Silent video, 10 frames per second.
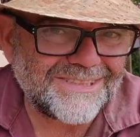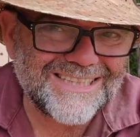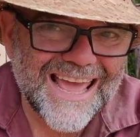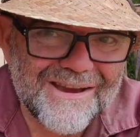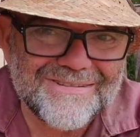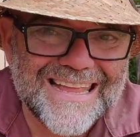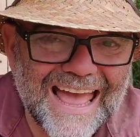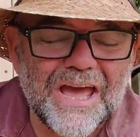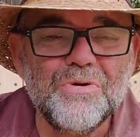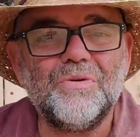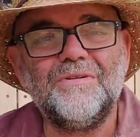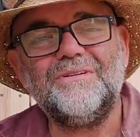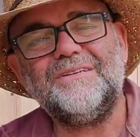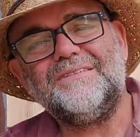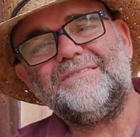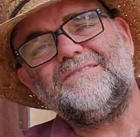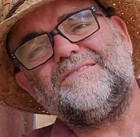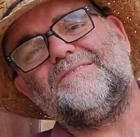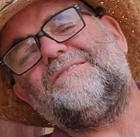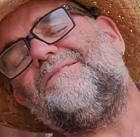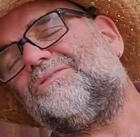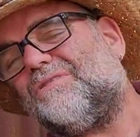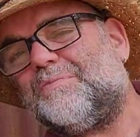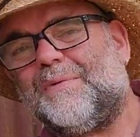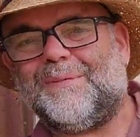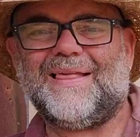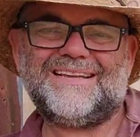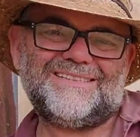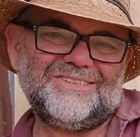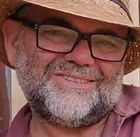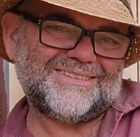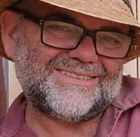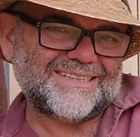Is the here and now. That's rather perplexing, you could